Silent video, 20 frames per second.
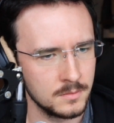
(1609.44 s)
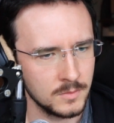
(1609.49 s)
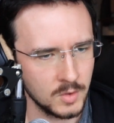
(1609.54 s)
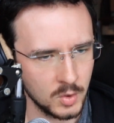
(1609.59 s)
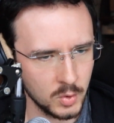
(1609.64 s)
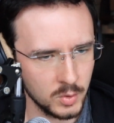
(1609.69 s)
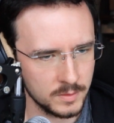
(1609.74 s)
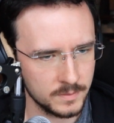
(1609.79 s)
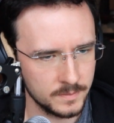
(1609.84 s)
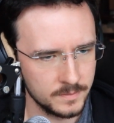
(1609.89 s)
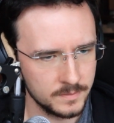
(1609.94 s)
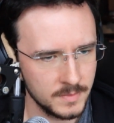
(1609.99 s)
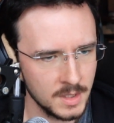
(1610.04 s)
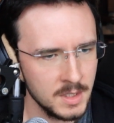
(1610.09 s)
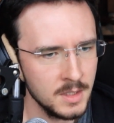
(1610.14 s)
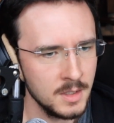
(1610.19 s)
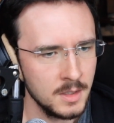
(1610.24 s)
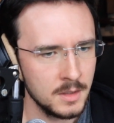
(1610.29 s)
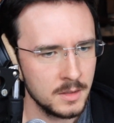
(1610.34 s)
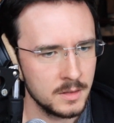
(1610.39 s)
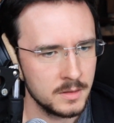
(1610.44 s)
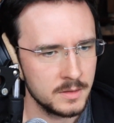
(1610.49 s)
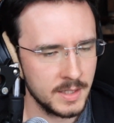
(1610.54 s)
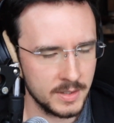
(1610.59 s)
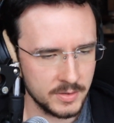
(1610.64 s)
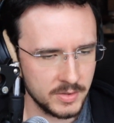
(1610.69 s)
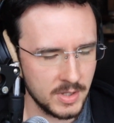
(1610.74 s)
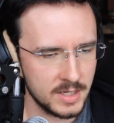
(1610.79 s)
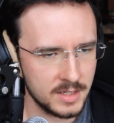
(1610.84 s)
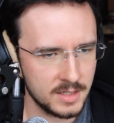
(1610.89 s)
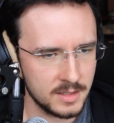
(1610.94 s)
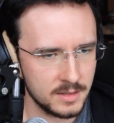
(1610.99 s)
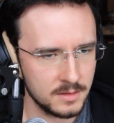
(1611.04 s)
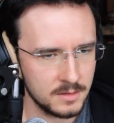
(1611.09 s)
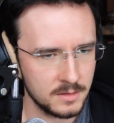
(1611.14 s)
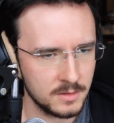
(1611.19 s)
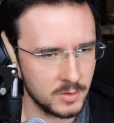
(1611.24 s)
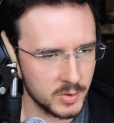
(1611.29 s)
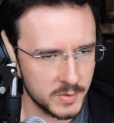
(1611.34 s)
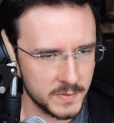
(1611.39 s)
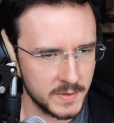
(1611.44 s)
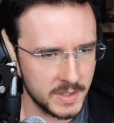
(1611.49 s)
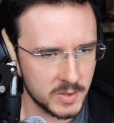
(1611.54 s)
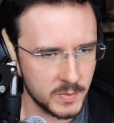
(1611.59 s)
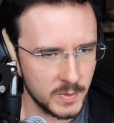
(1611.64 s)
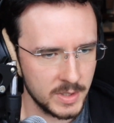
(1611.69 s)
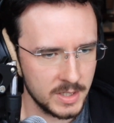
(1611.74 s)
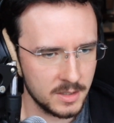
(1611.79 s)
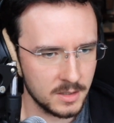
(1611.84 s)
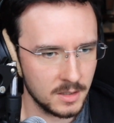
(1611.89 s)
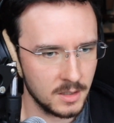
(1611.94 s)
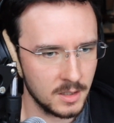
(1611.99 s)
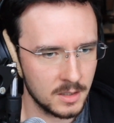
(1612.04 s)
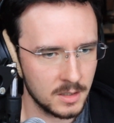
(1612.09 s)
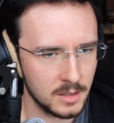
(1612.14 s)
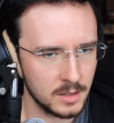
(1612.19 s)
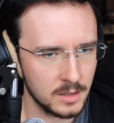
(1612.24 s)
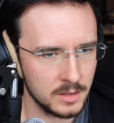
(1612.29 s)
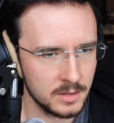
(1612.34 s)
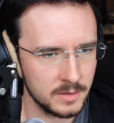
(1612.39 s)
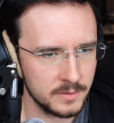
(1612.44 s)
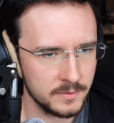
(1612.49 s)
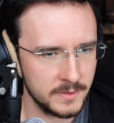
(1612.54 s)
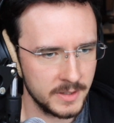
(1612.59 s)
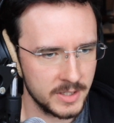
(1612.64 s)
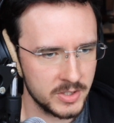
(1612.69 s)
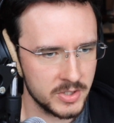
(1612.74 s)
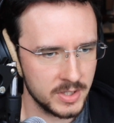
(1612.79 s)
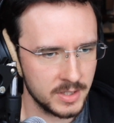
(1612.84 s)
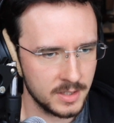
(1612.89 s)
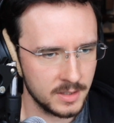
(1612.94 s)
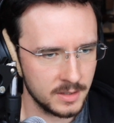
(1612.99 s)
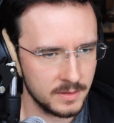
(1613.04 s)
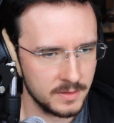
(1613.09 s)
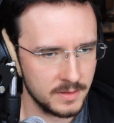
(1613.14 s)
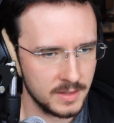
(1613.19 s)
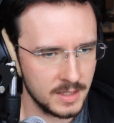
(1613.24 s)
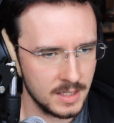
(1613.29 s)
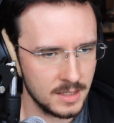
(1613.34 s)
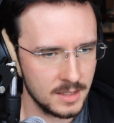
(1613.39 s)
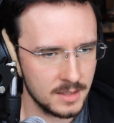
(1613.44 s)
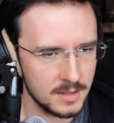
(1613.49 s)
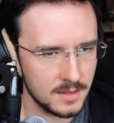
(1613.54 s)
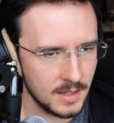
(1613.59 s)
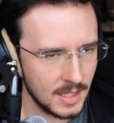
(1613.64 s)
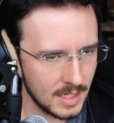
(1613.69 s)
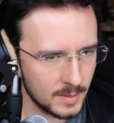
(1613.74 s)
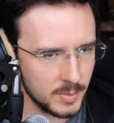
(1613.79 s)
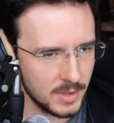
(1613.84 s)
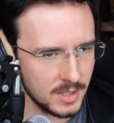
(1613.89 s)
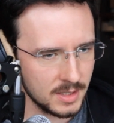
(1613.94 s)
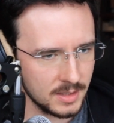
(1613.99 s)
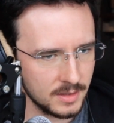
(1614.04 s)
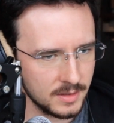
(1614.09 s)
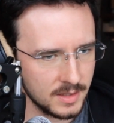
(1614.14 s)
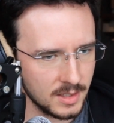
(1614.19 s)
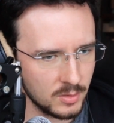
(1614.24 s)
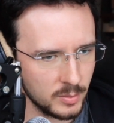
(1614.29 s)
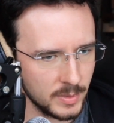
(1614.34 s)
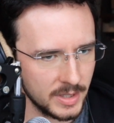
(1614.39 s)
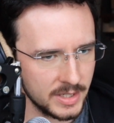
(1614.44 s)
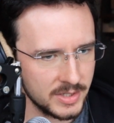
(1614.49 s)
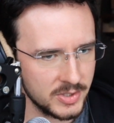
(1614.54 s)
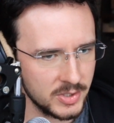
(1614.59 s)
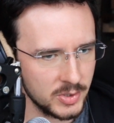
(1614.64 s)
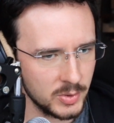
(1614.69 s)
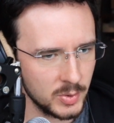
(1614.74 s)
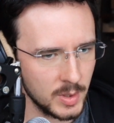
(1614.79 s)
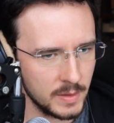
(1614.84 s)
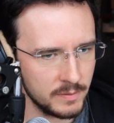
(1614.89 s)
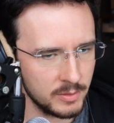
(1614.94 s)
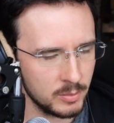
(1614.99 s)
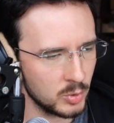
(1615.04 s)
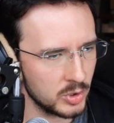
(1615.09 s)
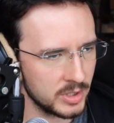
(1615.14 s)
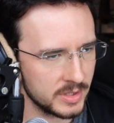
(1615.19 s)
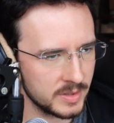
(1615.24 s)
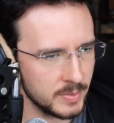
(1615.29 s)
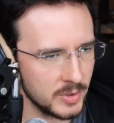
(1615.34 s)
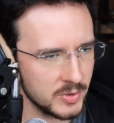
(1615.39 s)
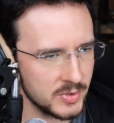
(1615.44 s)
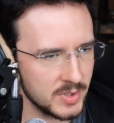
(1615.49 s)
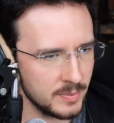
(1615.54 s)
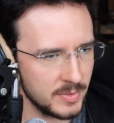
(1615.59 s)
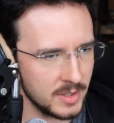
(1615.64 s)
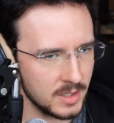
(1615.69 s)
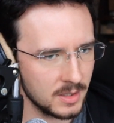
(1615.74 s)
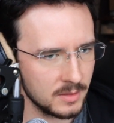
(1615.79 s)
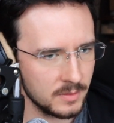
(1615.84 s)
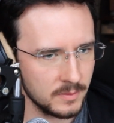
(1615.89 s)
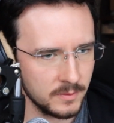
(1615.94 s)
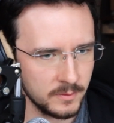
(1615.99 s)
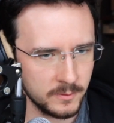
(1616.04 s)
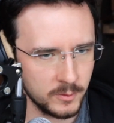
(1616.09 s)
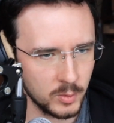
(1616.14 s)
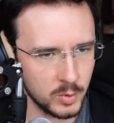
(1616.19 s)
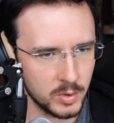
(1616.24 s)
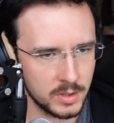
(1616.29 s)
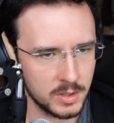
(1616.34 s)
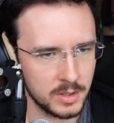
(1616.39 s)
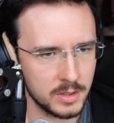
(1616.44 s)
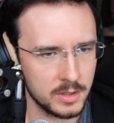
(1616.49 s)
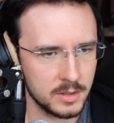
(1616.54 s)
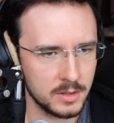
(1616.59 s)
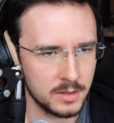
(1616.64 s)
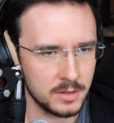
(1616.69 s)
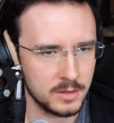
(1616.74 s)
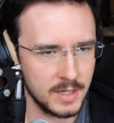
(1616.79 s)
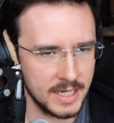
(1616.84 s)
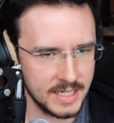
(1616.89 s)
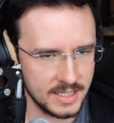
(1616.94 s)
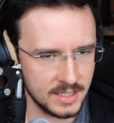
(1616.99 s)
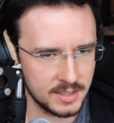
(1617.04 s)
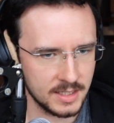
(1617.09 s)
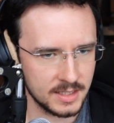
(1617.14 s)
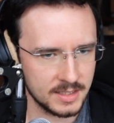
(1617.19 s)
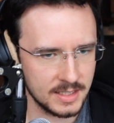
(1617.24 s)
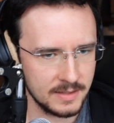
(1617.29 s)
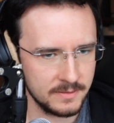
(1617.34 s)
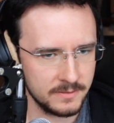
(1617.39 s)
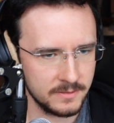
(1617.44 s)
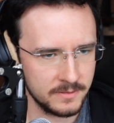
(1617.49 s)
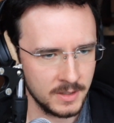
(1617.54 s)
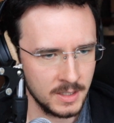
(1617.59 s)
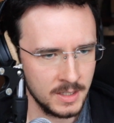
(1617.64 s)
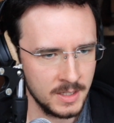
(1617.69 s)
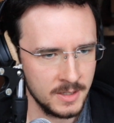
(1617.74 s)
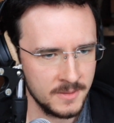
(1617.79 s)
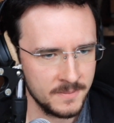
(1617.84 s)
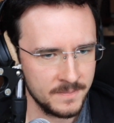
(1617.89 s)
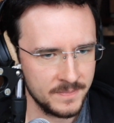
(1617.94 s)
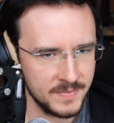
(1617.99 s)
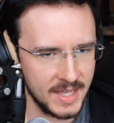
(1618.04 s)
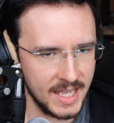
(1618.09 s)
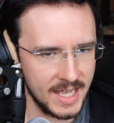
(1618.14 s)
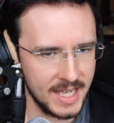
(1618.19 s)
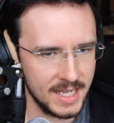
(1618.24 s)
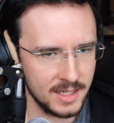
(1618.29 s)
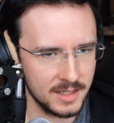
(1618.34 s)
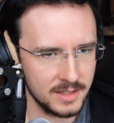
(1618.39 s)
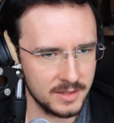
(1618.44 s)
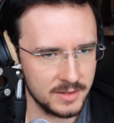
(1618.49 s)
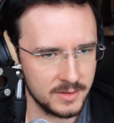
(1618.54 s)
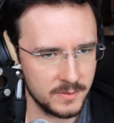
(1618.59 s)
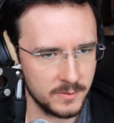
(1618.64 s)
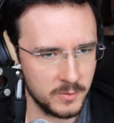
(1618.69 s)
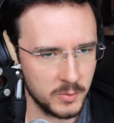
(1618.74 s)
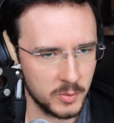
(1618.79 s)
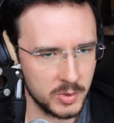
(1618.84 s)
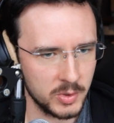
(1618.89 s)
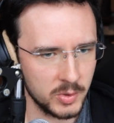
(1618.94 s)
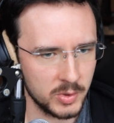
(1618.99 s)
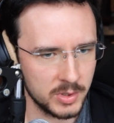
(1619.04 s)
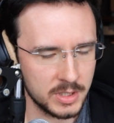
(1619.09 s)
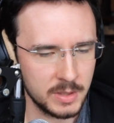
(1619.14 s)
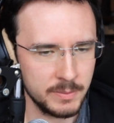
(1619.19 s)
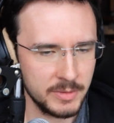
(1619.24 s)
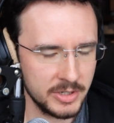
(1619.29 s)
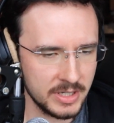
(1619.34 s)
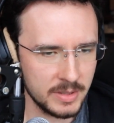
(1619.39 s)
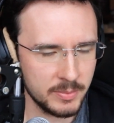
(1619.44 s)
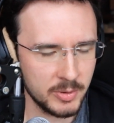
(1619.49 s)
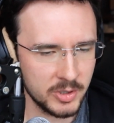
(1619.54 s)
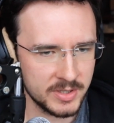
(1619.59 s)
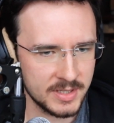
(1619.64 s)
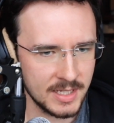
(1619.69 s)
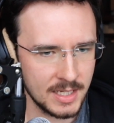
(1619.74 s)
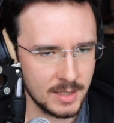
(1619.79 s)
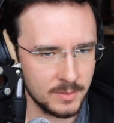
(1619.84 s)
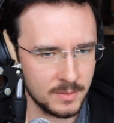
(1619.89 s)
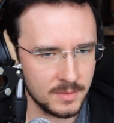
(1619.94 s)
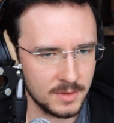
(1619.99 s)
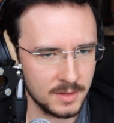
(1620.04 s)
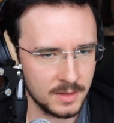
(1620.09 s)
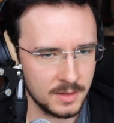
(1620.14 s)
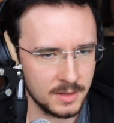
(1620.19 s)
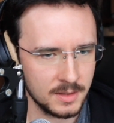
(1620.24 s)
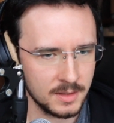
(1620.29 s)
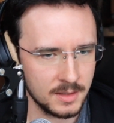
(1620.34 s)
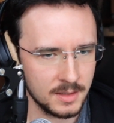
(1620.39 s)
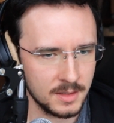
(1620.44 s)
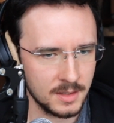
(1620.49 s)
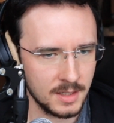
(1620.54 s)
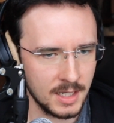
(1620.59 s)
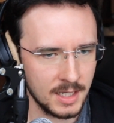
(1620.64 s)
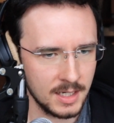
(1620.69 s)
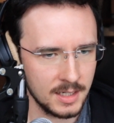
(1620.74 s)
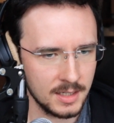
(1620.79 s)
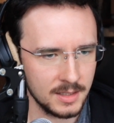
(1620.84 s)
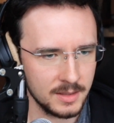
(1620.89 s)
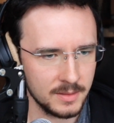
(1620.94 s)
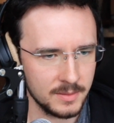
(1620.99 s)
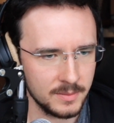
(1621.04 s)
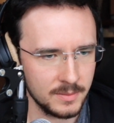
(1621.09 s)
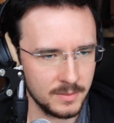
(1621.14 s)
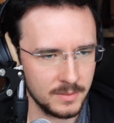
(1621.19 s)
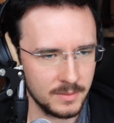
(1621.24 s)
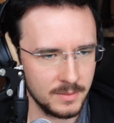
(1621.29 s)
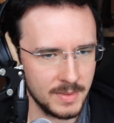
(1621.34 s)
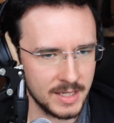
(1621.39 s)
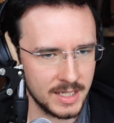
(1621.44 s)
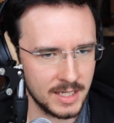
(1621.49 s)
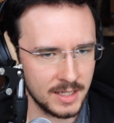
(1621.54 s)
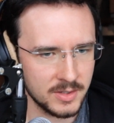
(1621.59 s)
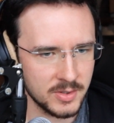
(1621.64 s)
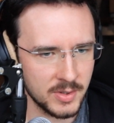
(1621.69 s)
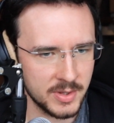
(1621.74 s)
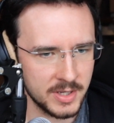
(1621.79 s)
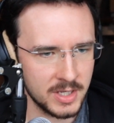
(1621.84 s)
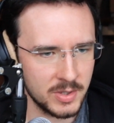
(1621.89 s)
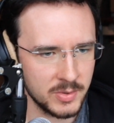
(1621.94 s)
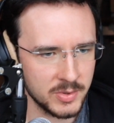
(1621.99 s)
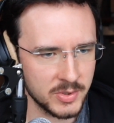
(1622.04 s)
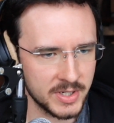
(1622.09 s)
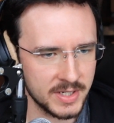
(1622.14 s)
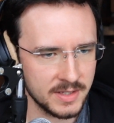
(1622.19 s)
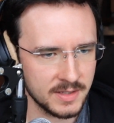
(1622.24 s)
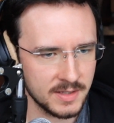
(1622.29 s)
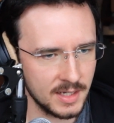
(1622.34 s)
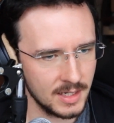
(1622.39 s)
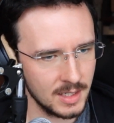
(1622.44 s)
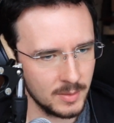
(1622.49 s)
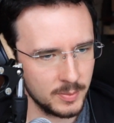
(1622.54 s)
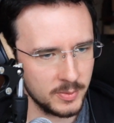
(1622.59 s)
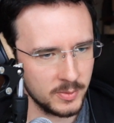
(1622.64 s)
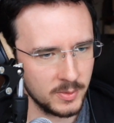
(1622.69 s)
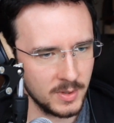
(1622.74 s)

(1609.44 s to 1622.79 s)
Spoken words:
Cool. Sounds like goals for next week are finishing the Slack bot that reminds you every morning to post something for Async.dev, and for your community prototype, making it so that a user can sign up